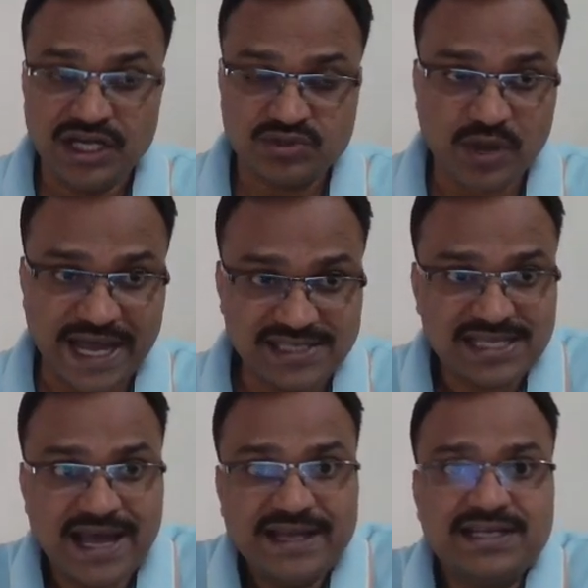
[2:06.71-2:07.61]
So
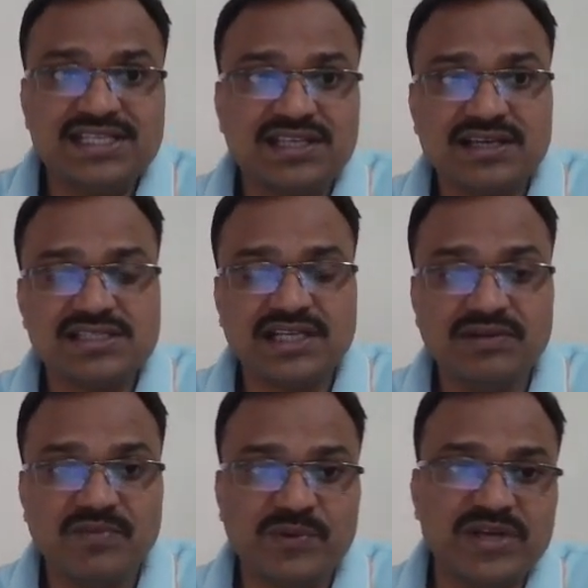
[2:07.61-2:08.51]
as I discussed
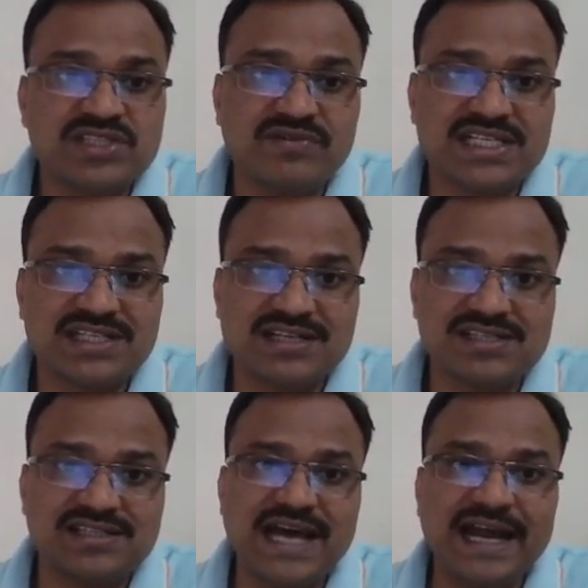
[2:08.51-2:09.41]
in previous
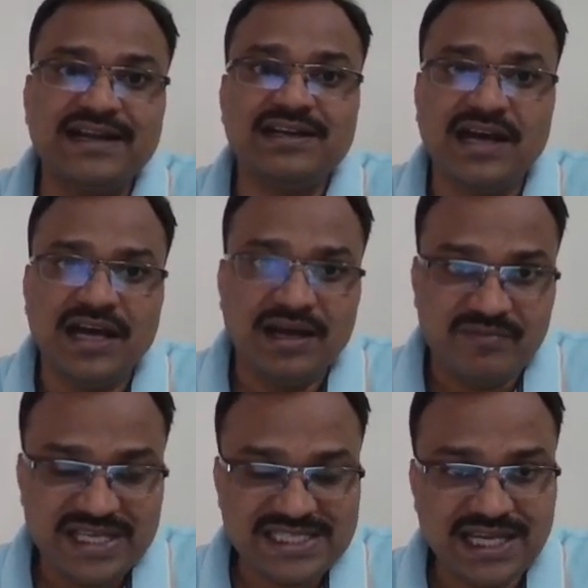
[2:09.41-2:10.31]
questions that
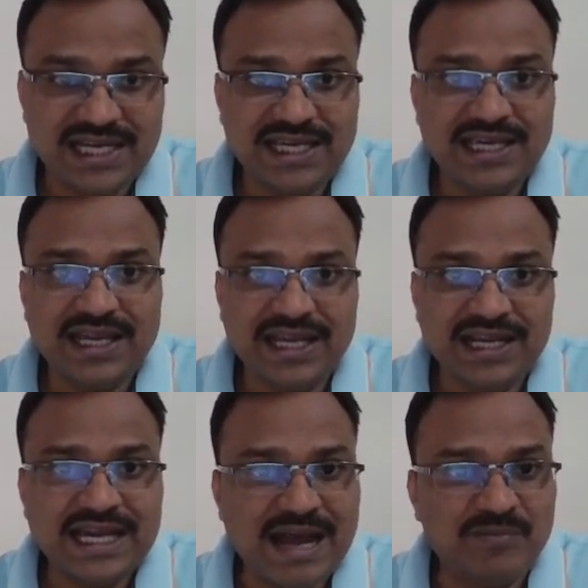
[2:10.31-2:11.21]
basically
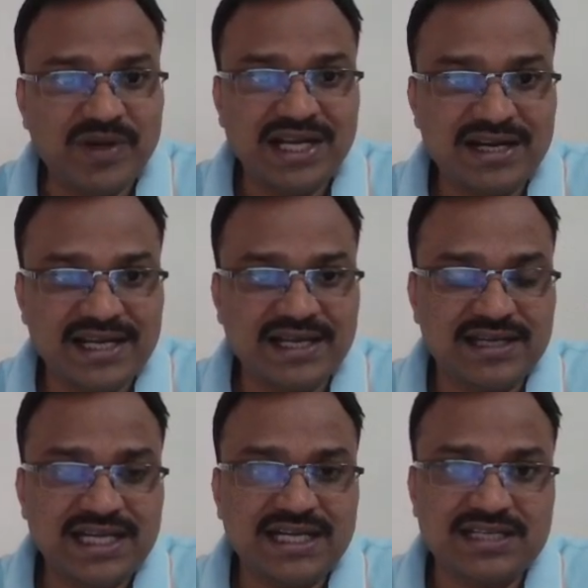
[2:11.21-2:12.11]
in capital
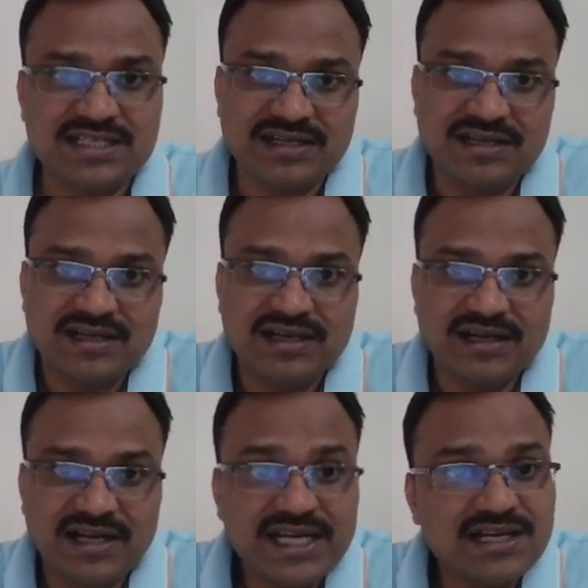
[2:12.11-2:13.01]

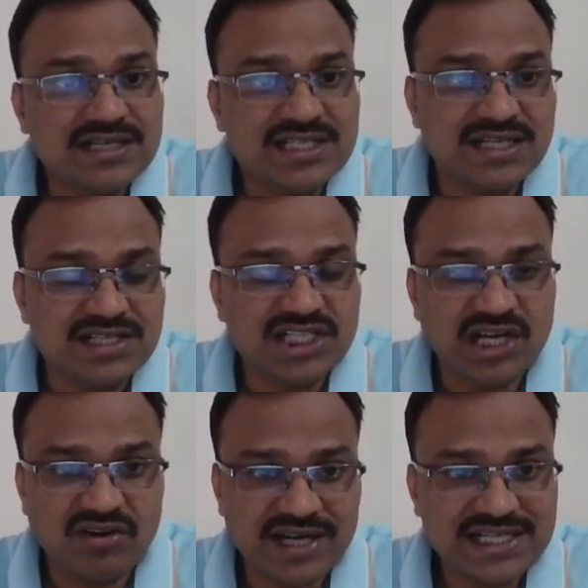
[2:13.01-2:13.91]
uh,
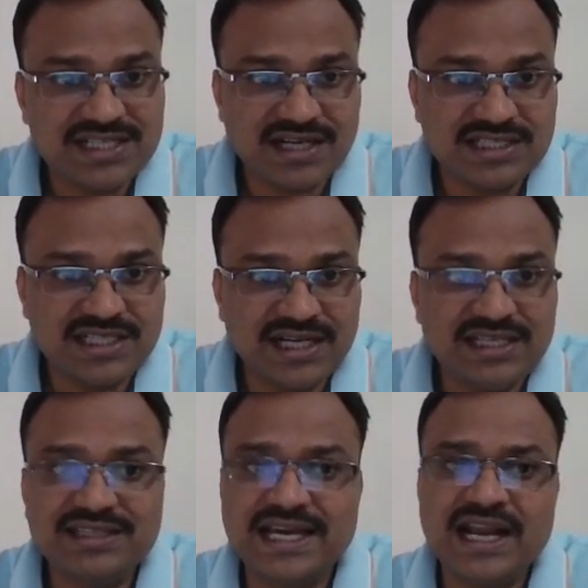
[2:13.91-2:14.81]
reconstruction or
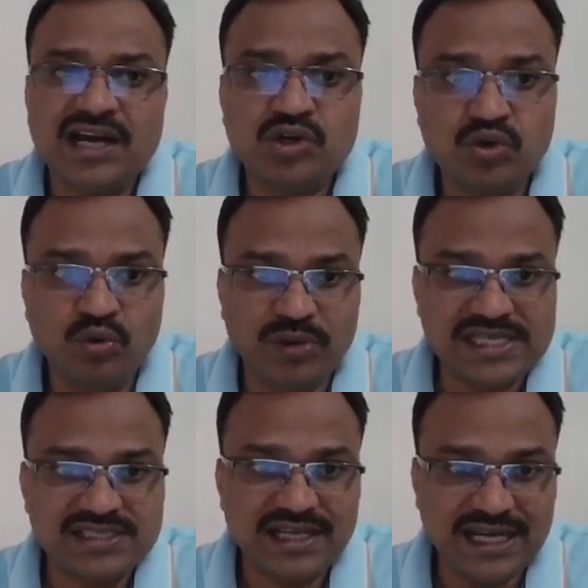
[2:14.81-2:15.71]
restructuring there are two
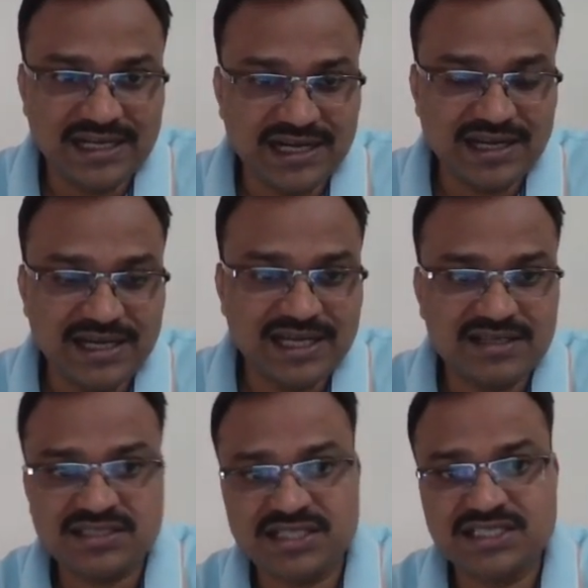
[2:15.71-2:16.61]
ways internal
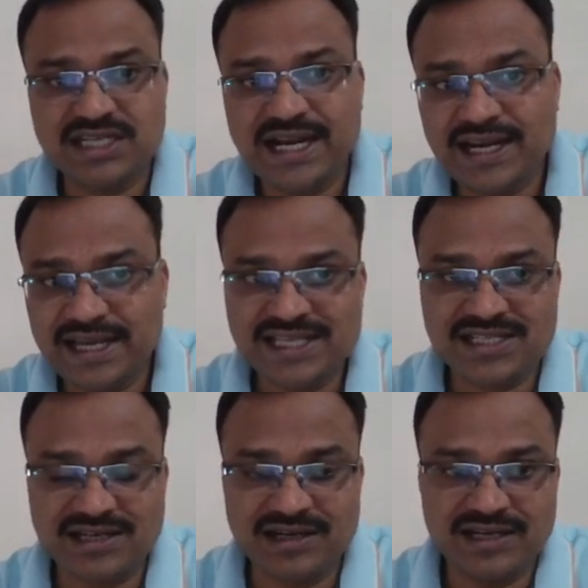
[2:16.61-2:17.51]
reconstruction and
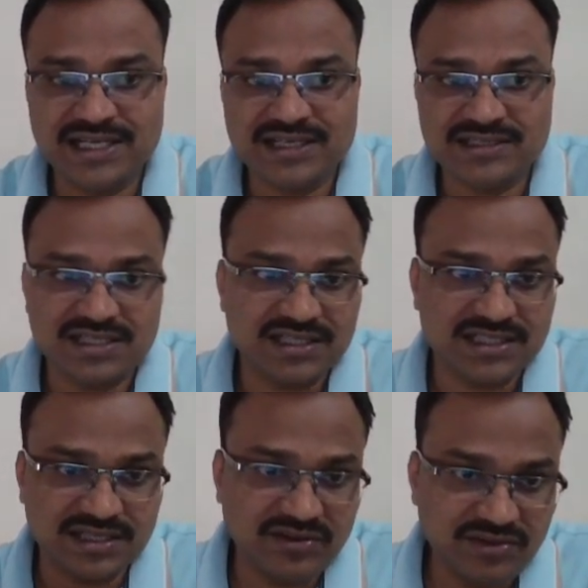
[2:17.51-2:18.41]
external
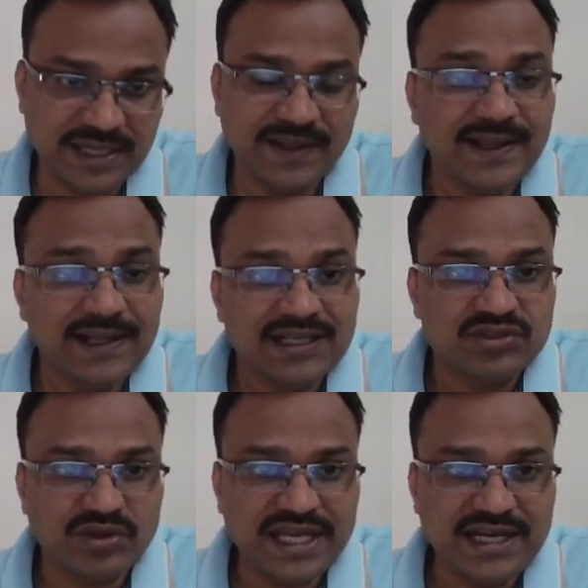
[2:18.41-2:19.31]
reconstruction okay
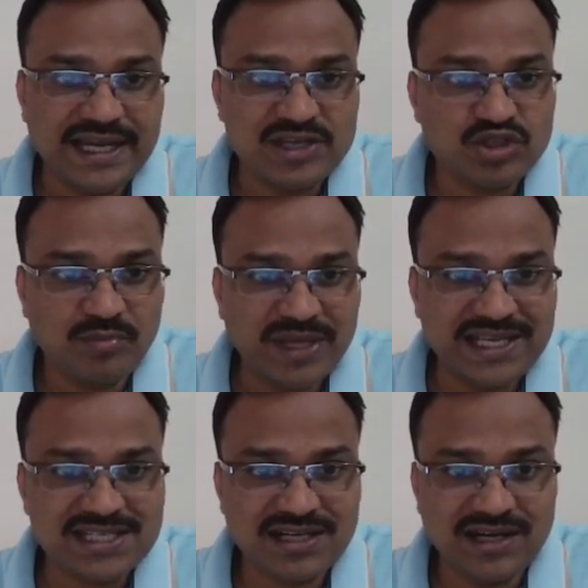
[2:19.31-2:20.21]
so in case of
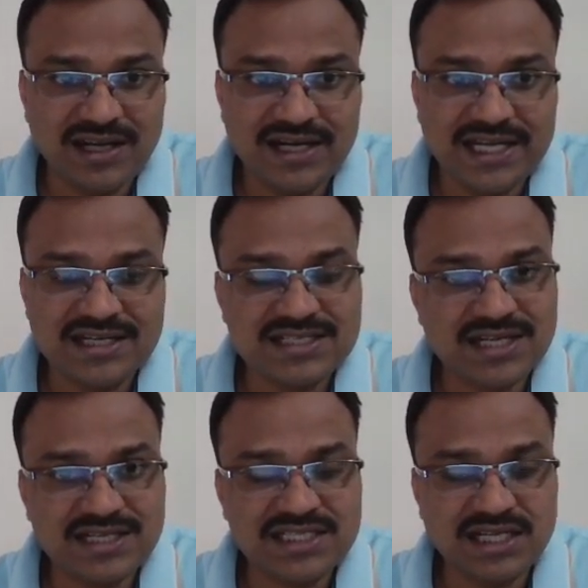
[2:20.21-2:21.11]
external
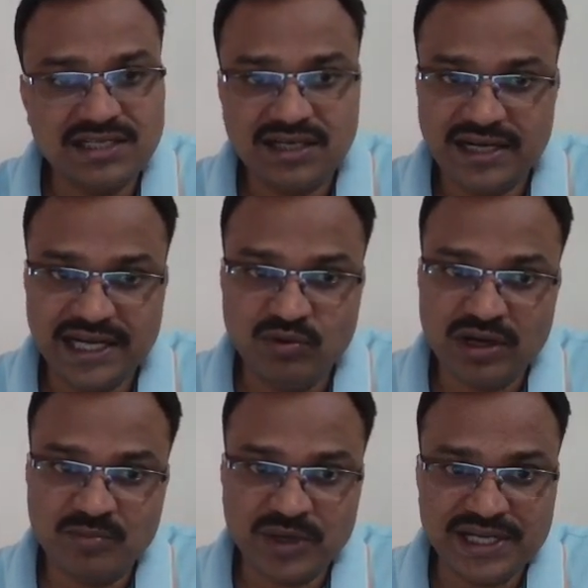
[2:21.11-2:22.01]
reconstruction new
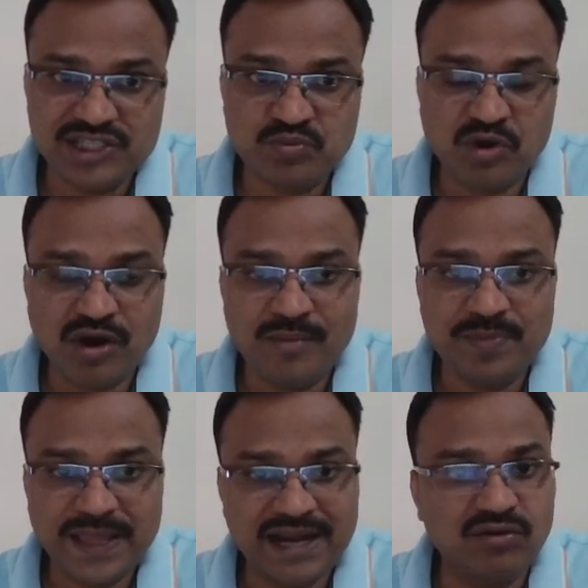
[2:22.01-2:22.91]
companies
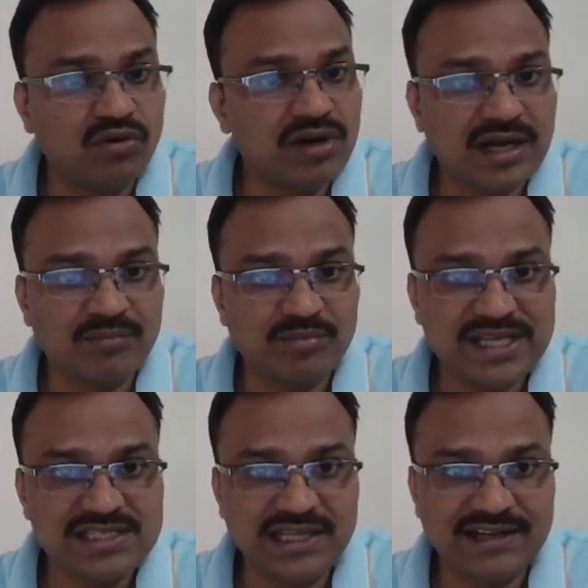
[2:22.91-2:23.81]
form and old
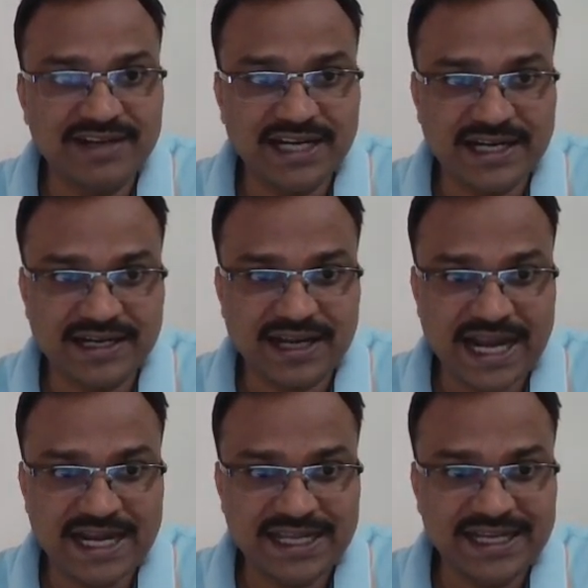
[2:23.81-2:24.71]
companies liquidated
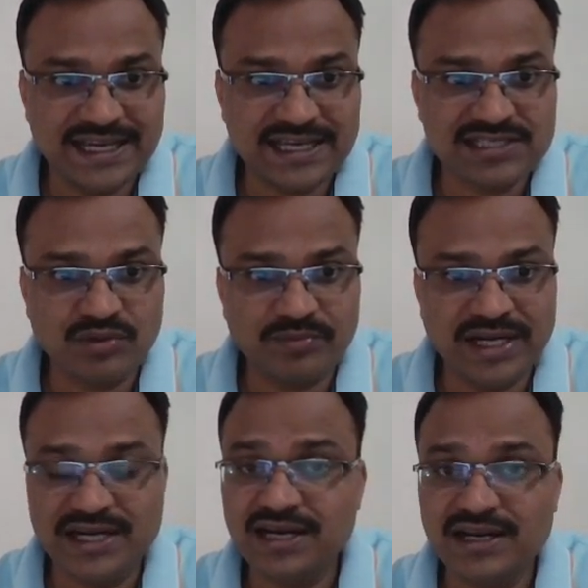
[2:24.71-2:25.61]
and in case of
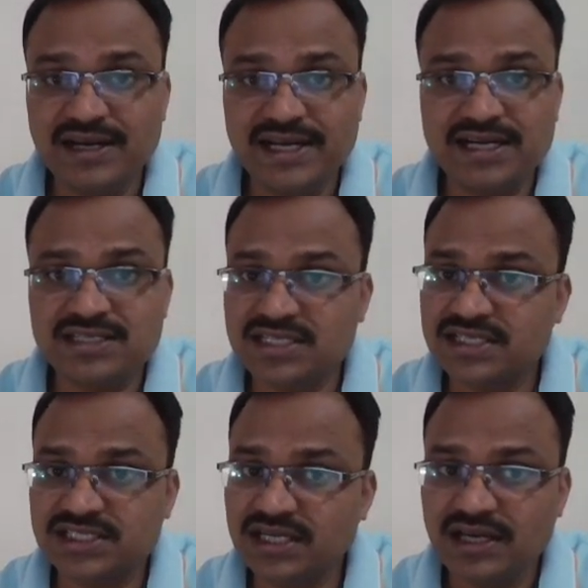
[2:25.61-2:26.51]
internal
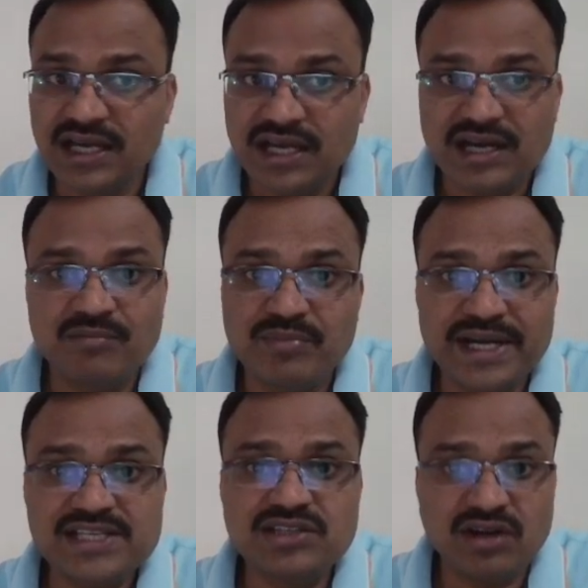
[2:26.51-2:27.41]
reconstruction
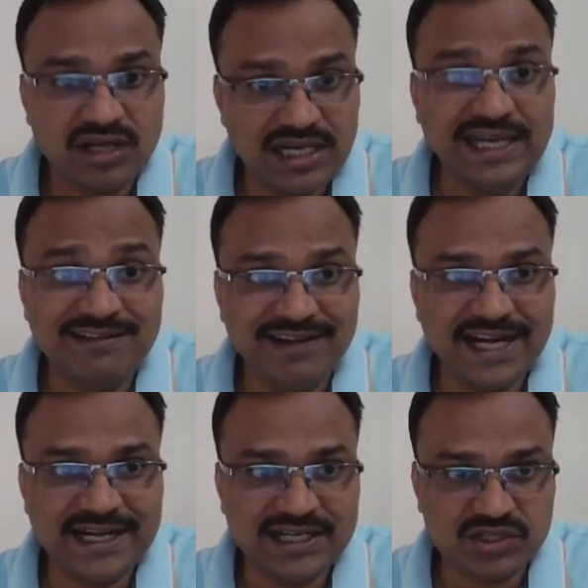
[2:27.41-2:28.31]
companies not
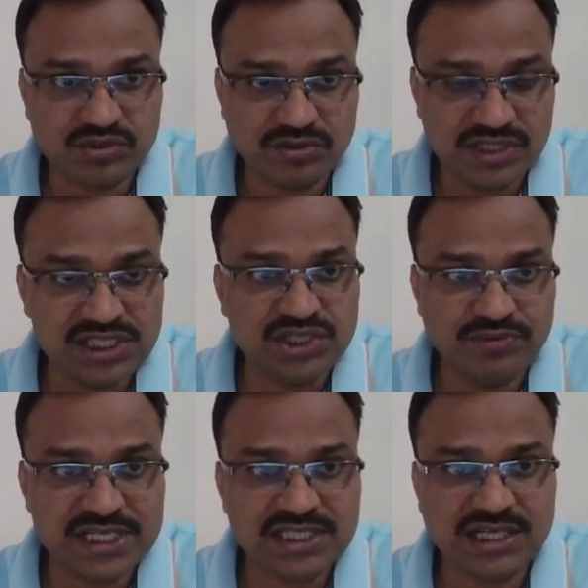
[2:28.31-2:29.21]
liquidated so this
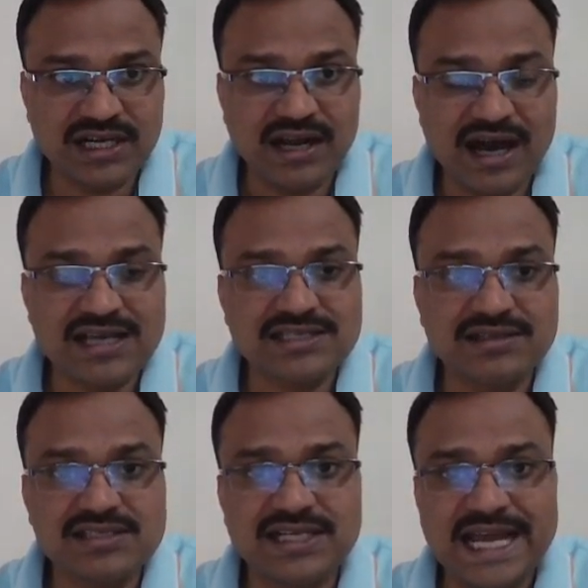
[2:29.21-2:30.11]
question
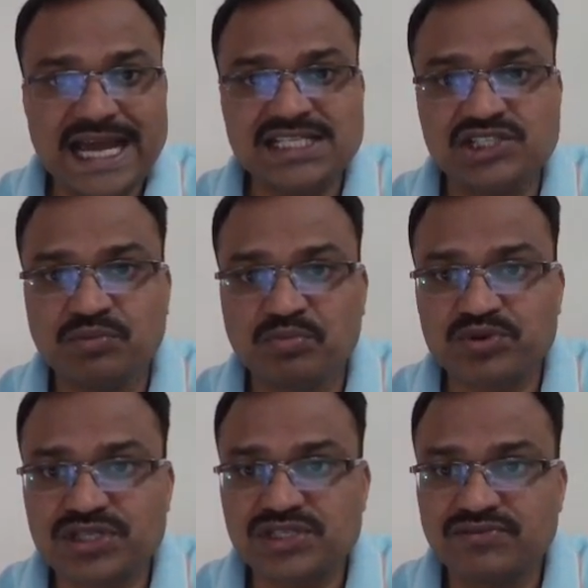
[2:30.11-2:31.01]
asks us dash is a
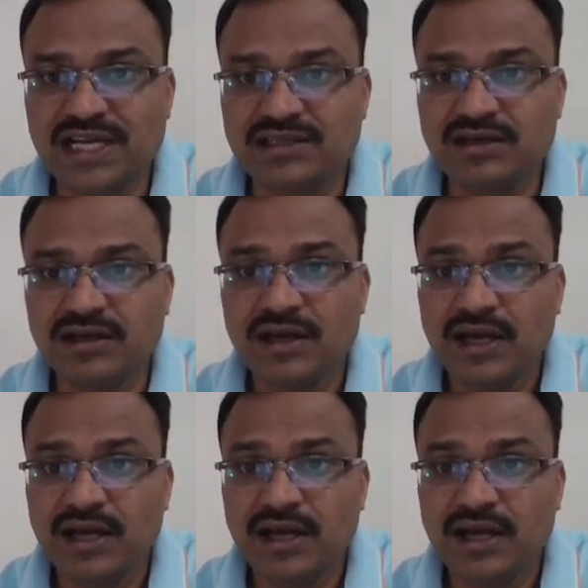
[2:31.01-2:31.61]
process where the